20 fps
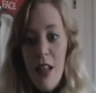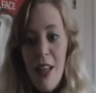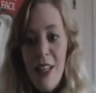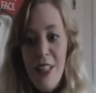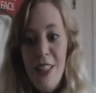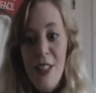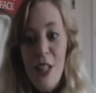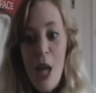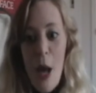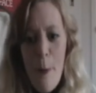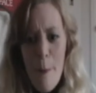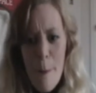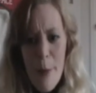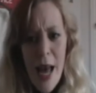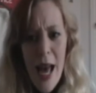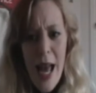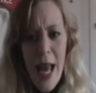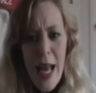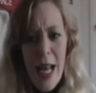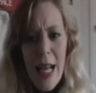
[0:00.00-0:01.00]
like
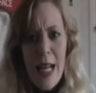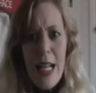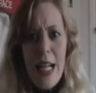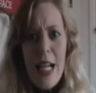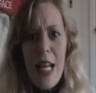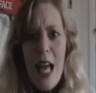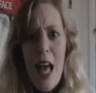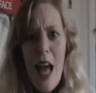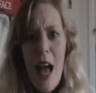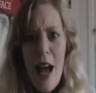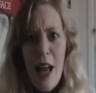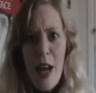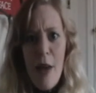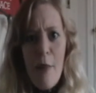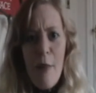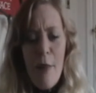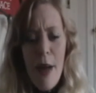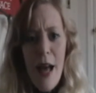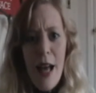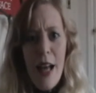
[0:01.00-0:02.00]
champagne and a
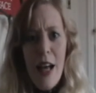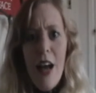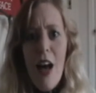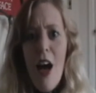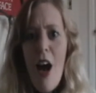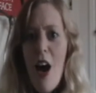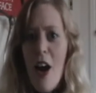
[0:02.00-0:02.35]
bank.